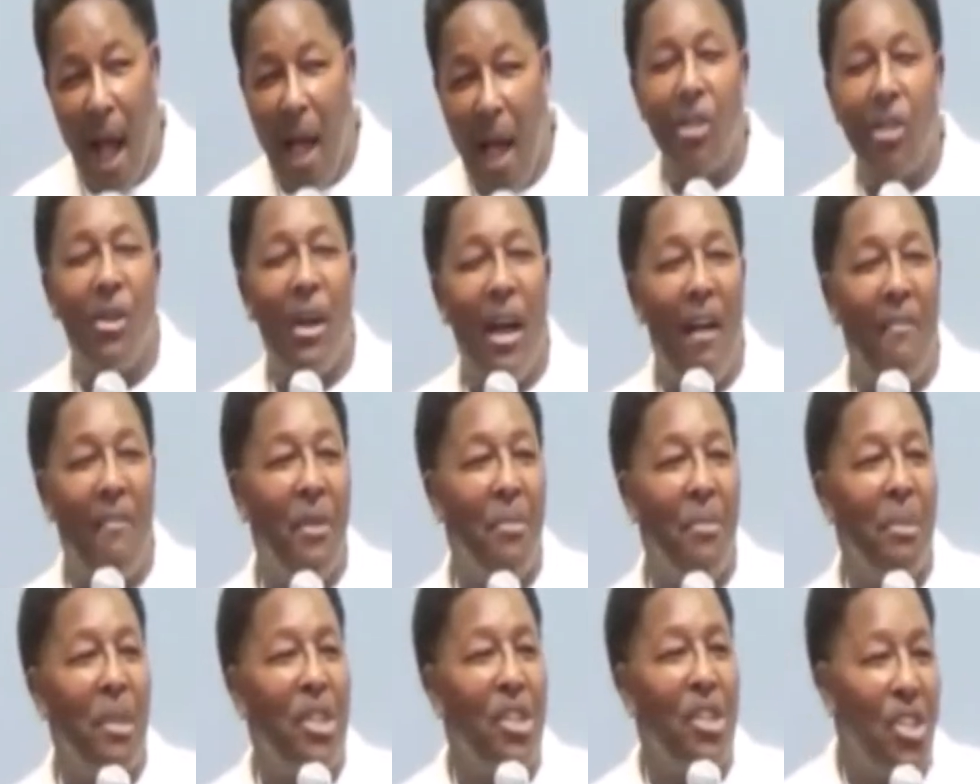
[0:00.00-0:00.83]
I don't
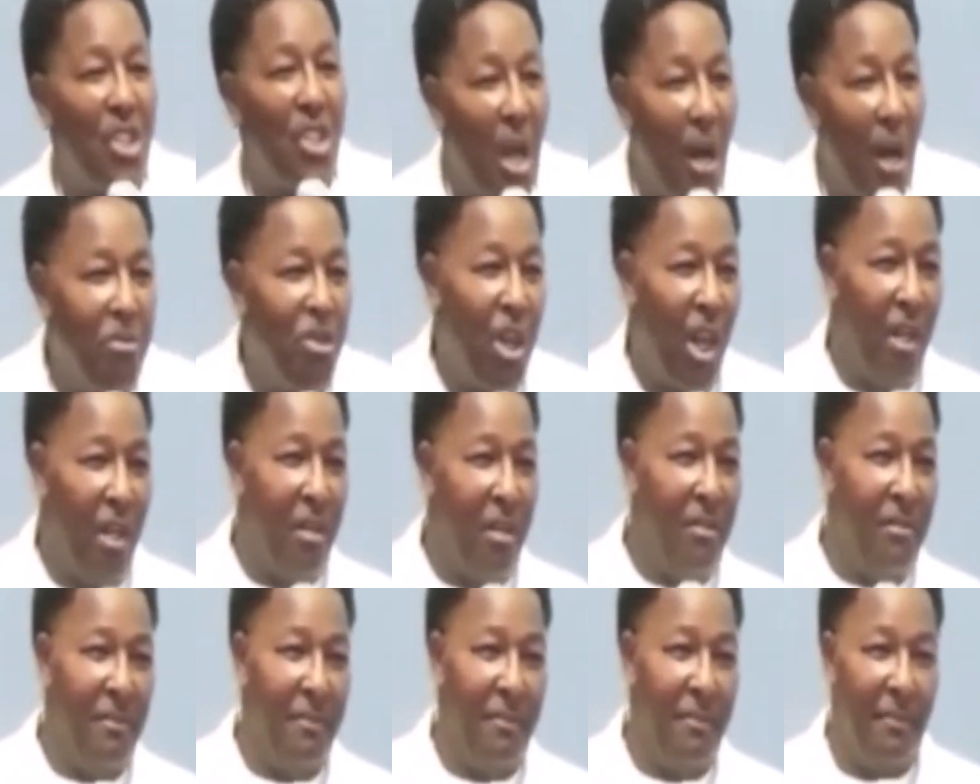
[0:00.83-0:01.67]
have to be subject
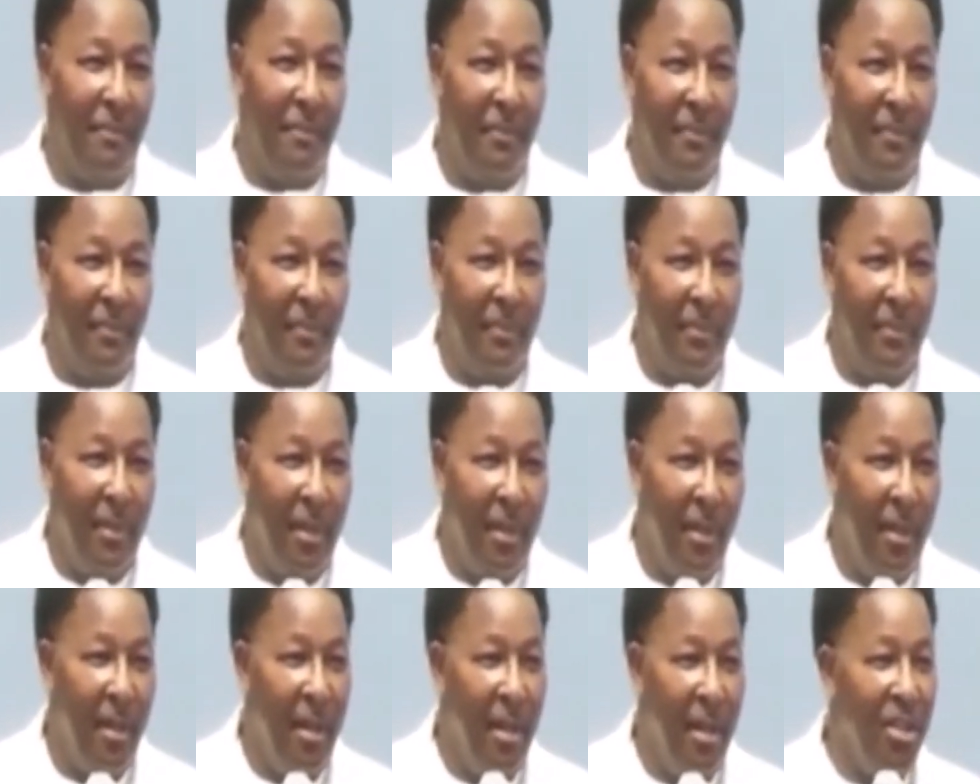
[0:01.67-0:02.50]

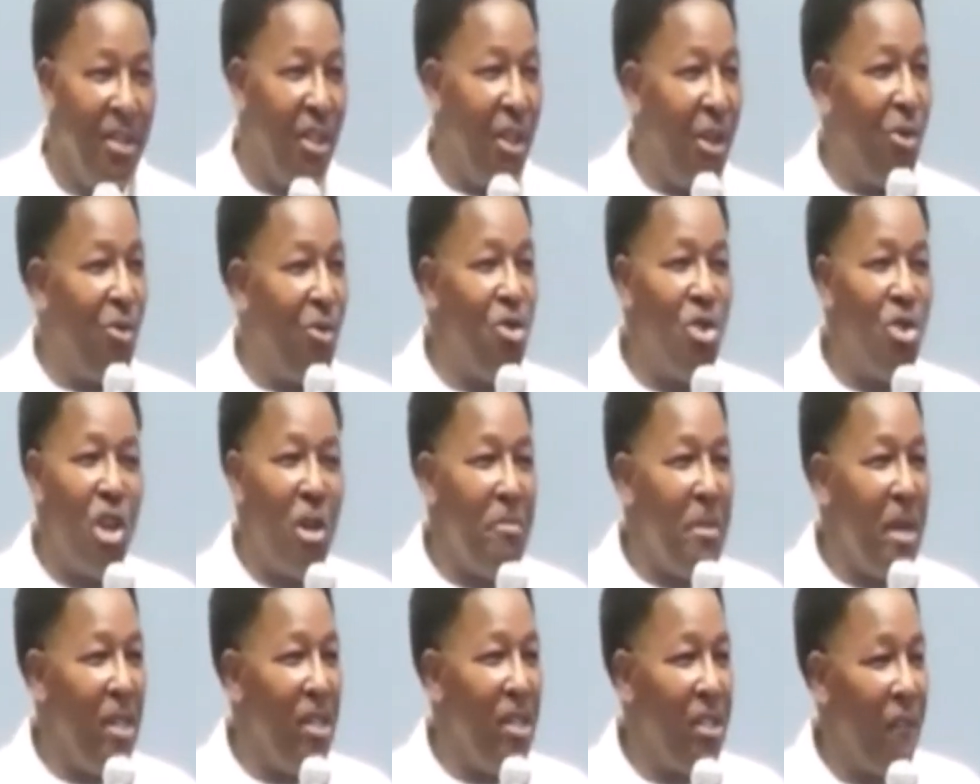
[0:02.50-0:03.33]
to the
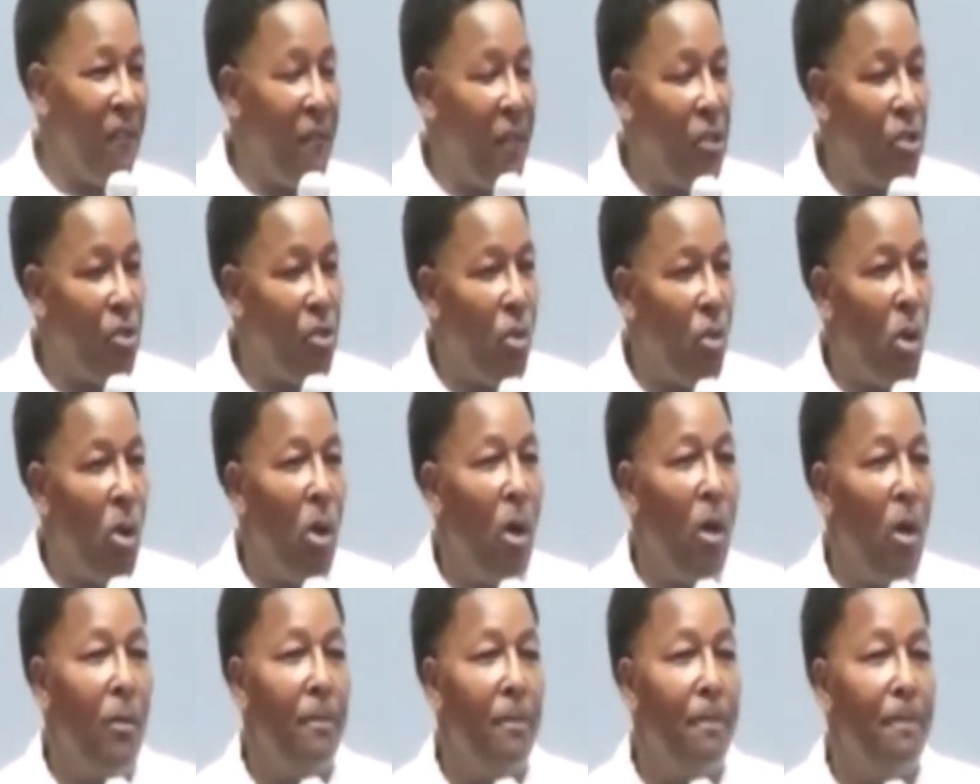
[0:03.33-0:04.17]
rudiments of this
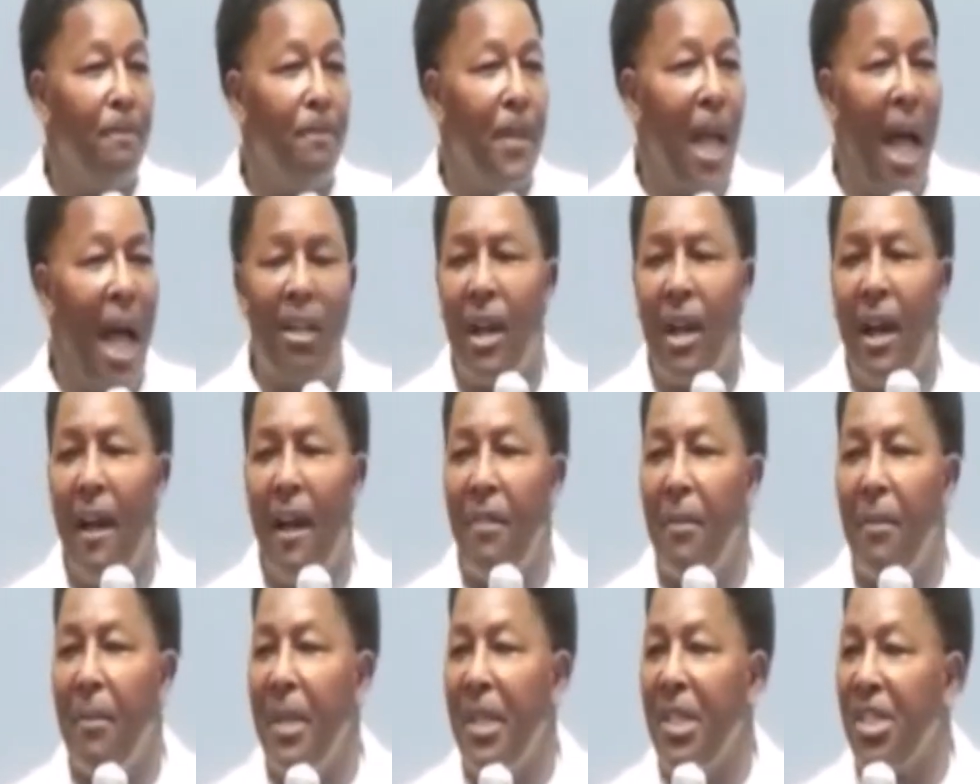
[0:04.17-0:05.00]
world. I don't
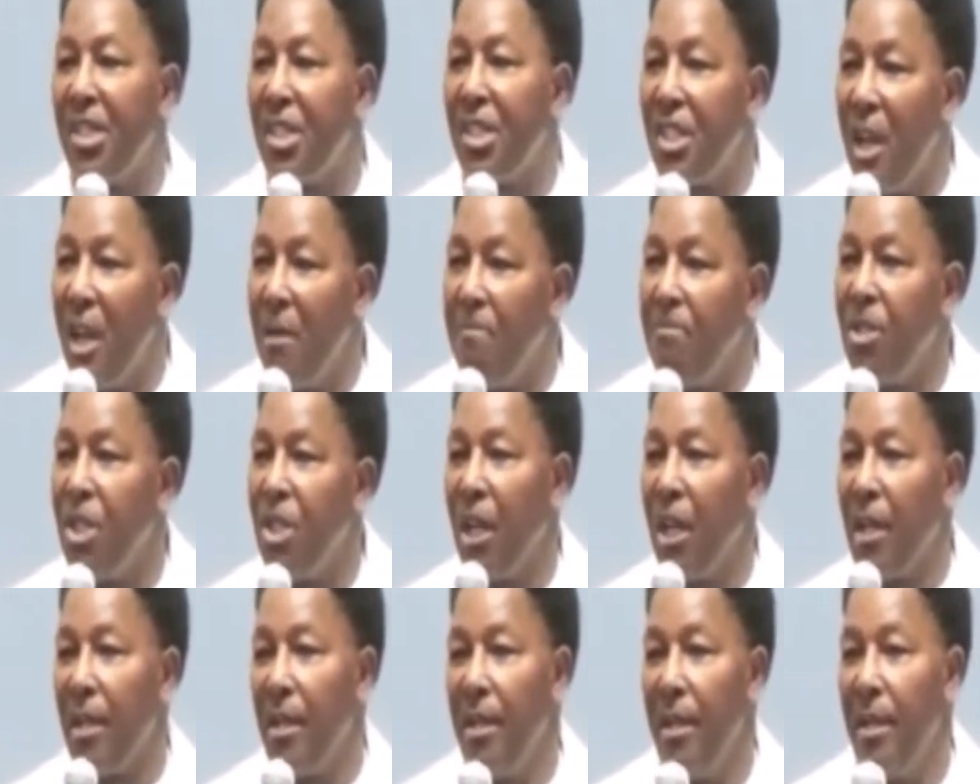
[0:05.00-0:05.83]
have to be
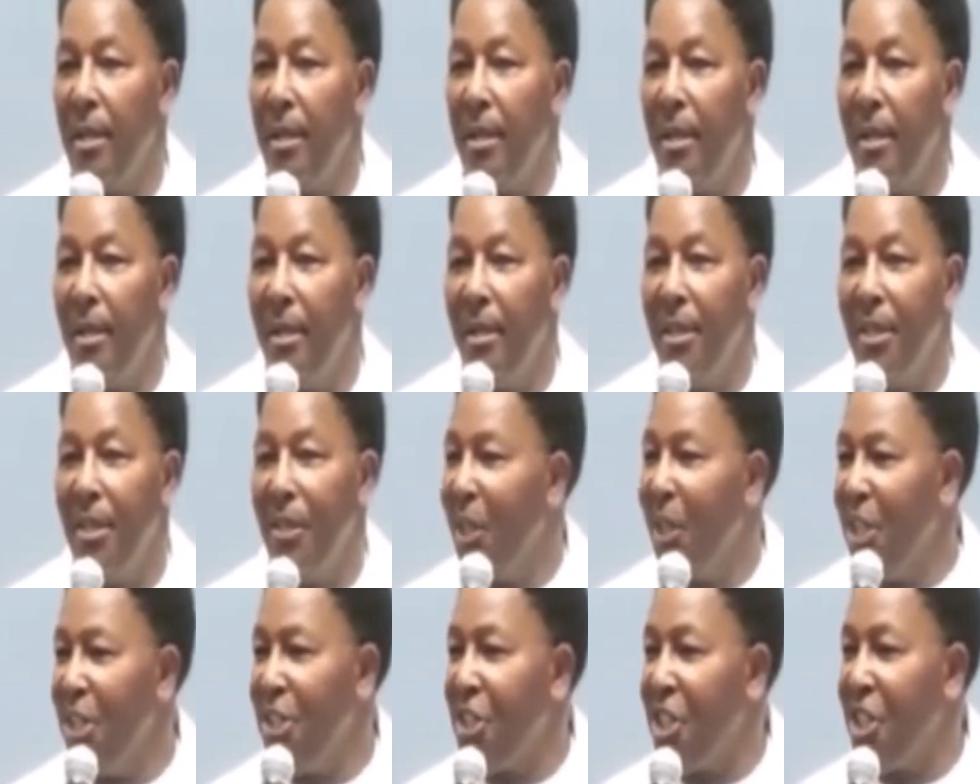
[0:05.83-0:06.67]
subject
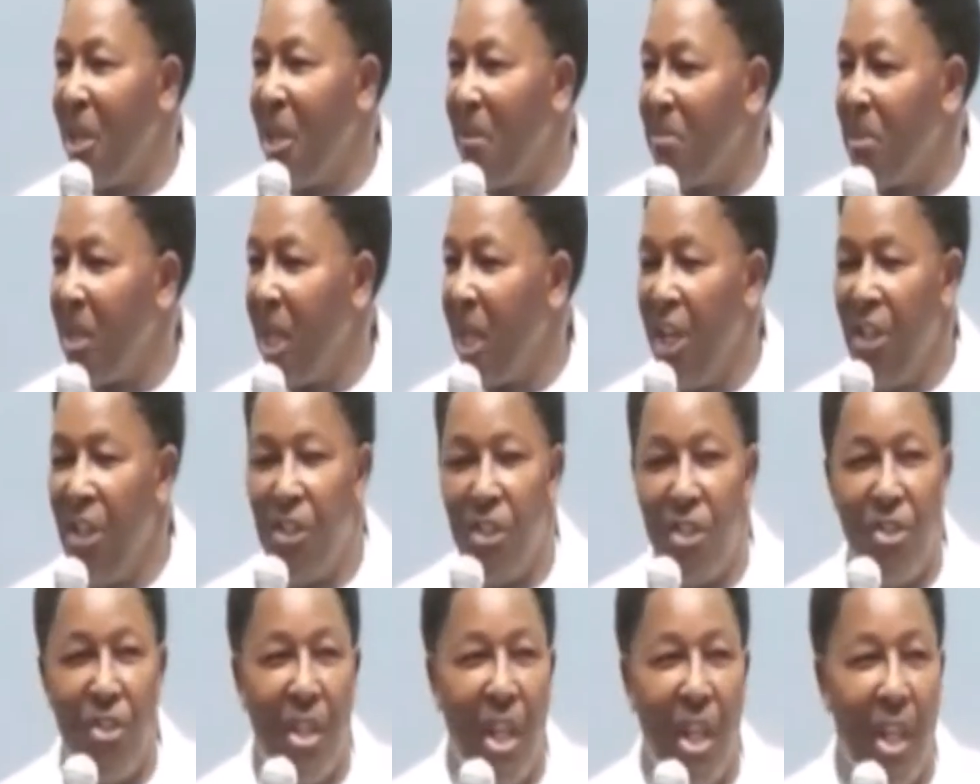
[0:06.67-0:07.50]
to these
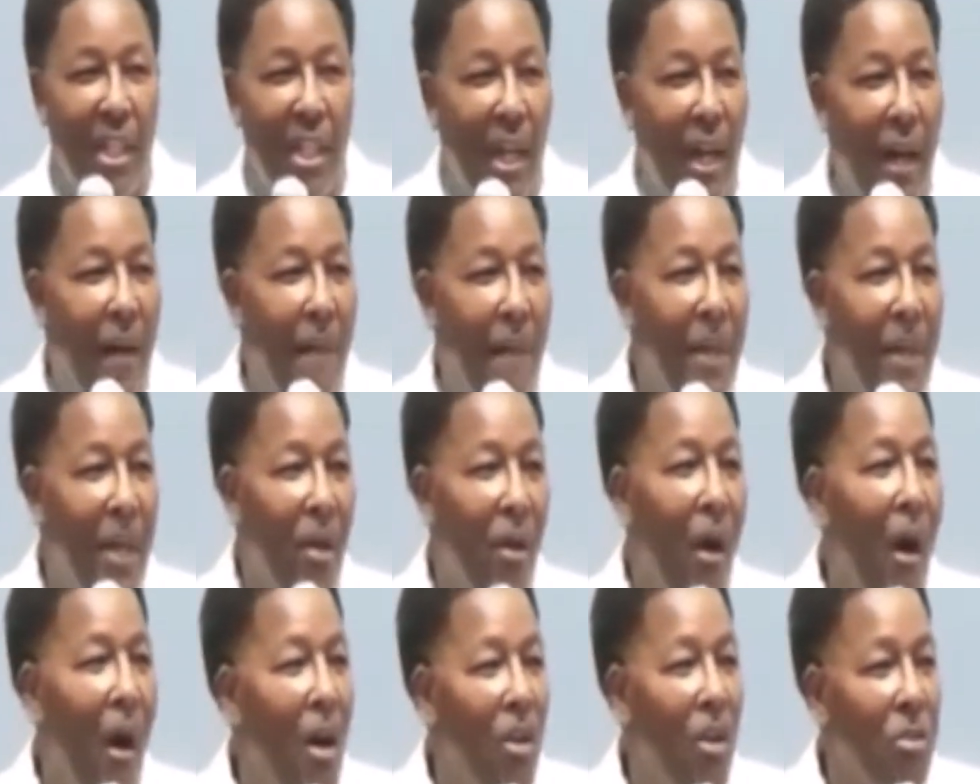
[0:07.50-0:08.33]
temptations that come and
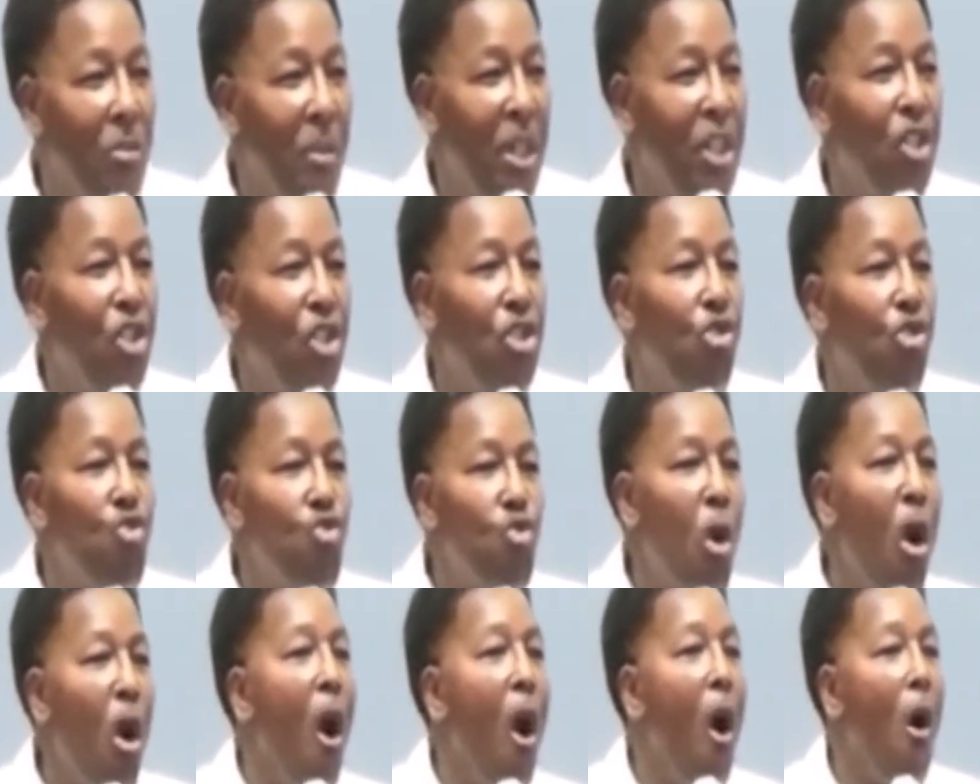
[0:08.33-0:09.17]
cause me to
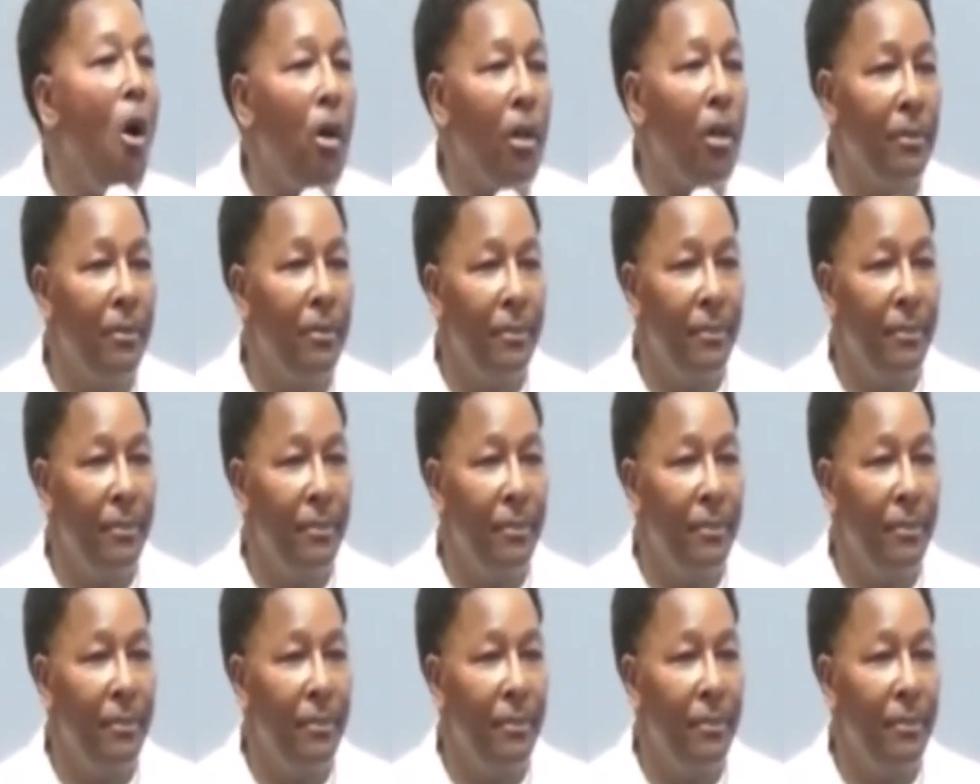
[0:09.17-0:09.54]
do wrong.